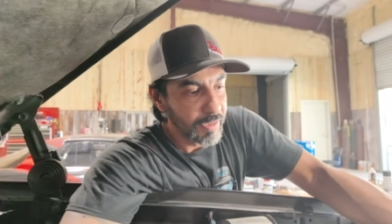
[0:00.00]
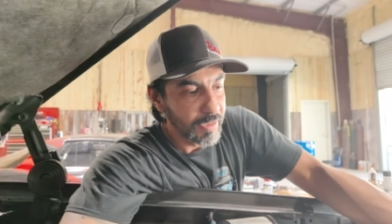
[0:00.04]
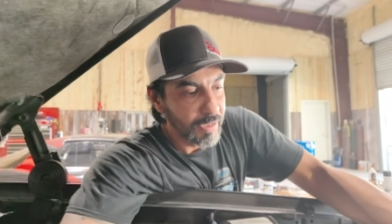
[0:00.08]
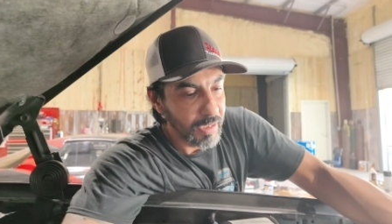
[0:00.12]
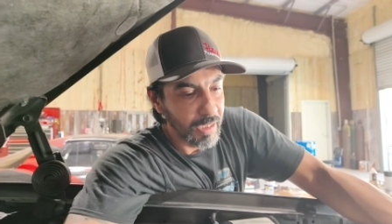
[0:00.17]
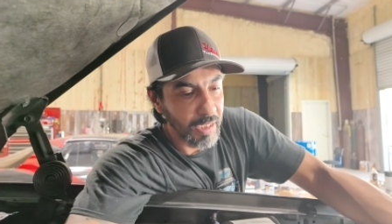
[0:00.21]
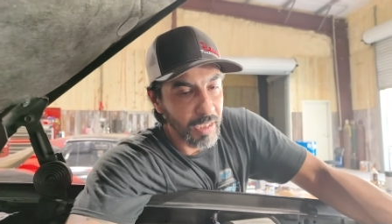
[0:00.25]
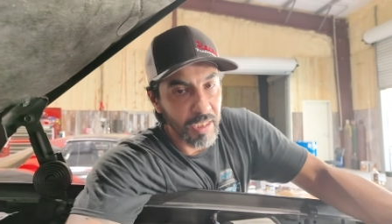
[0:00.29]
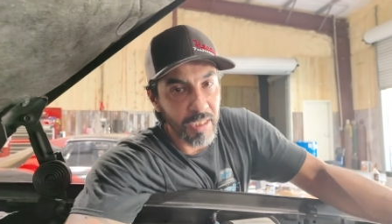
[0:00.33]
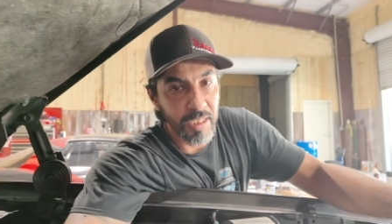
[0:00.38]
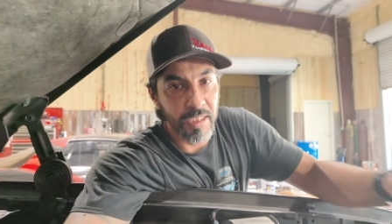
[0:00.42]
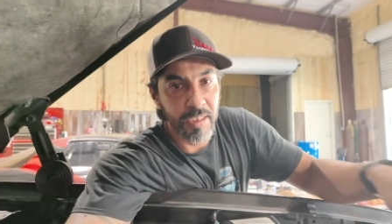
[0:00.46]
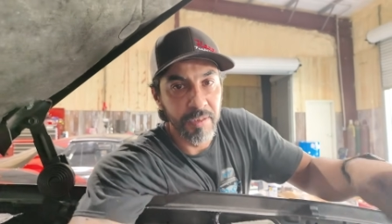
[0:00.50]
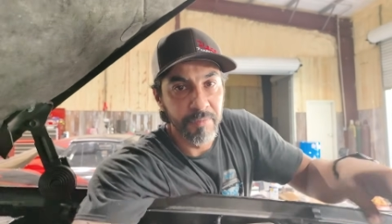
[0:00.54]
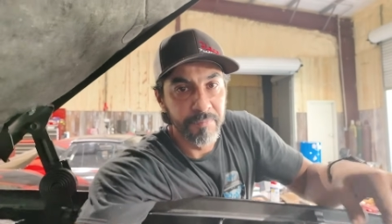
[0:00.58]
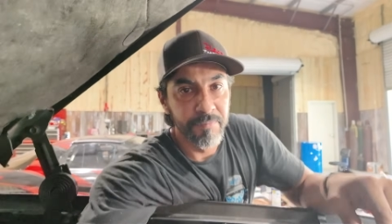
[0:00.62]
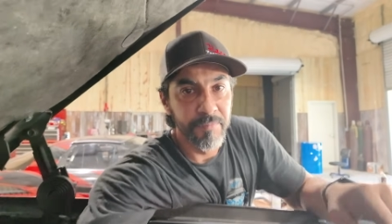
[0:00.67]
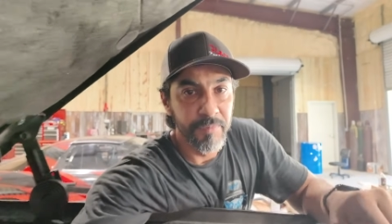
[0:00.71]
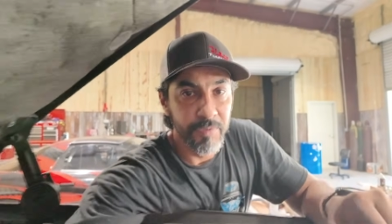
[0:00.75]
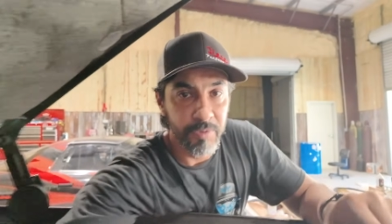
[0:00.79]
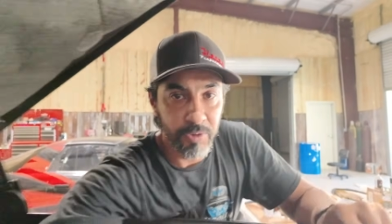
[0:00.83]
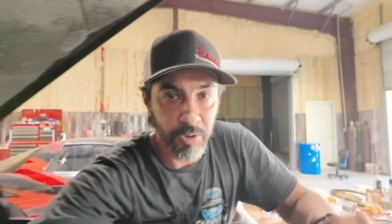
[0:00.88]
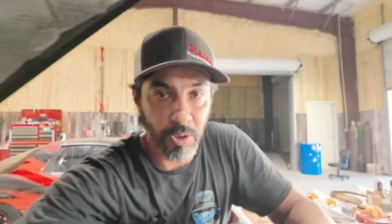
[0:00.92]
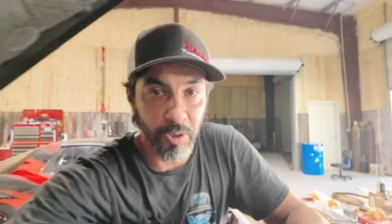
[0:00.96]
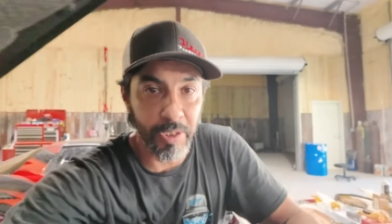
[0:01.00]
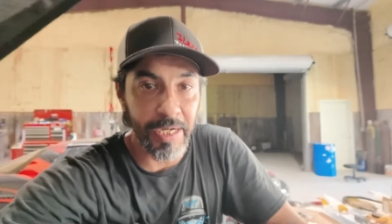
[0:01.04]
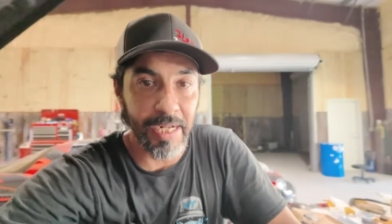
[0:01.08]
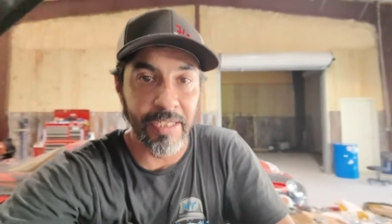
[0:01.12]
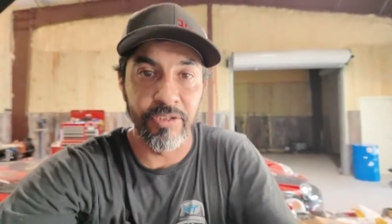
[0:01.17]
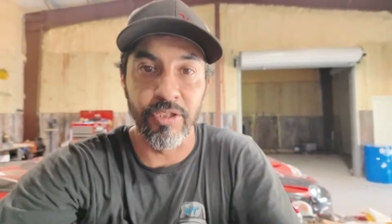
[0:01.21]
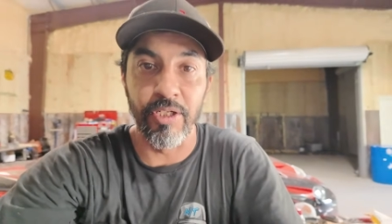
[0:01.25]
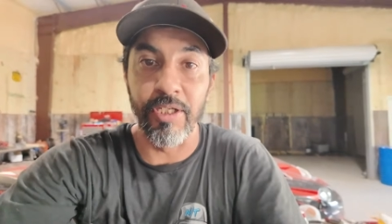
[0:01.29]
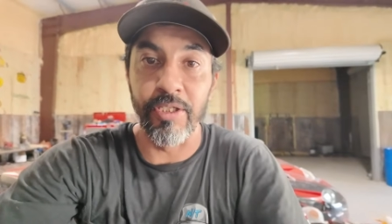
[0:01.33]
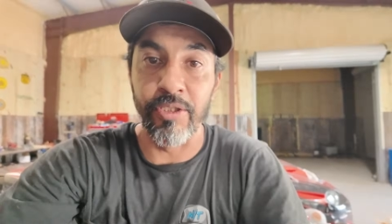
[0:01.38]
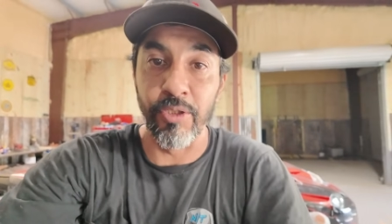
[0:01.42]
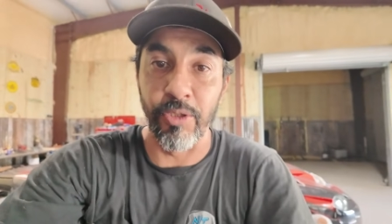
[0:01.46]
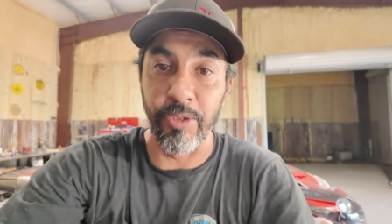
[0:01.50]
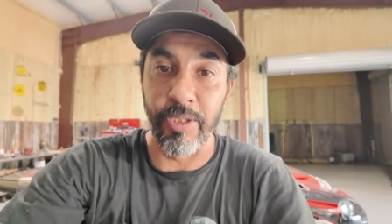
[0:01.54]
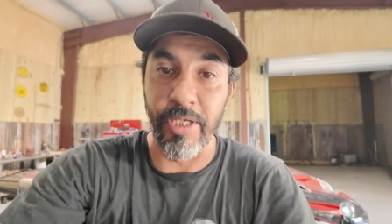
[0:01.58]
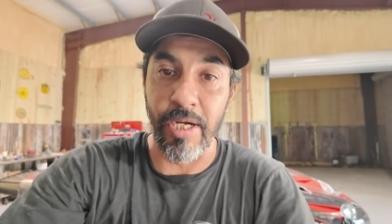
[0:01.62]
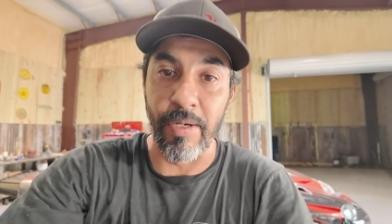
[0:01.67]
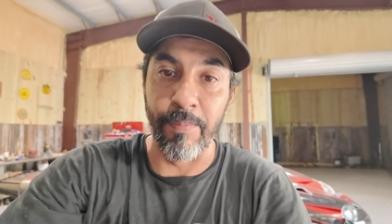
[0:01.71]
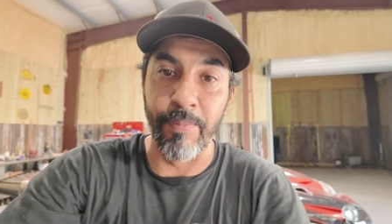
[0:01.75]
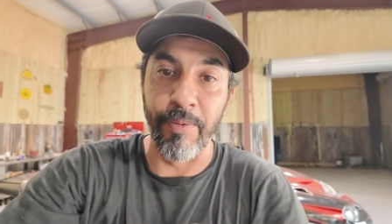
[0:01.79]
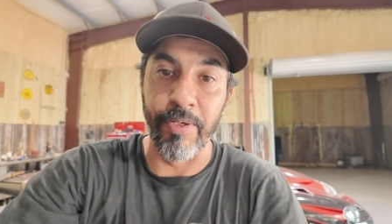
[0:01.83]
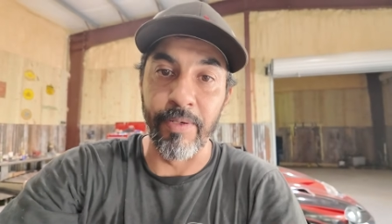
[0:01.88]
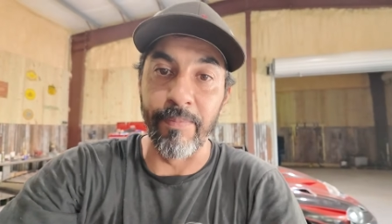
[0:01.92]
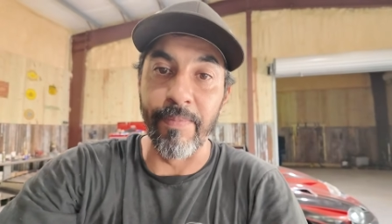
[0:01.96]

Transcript: So it actually turned out pretty